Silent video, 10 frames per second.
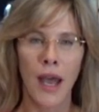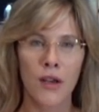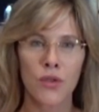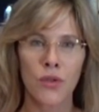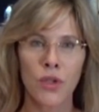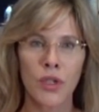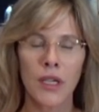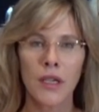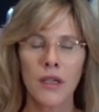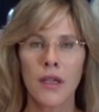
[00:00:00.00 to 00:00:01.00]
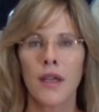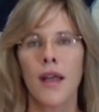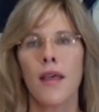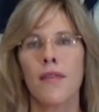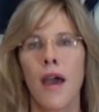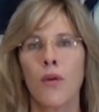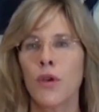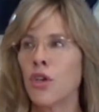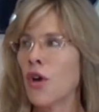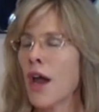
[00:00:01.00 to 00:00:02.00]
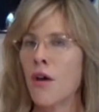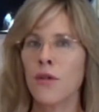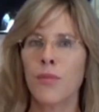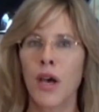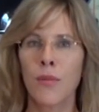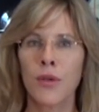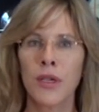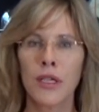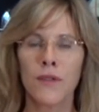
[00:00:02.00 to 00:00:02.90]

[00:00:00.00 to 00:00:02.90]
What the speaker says: natural looking, that when you're out in public,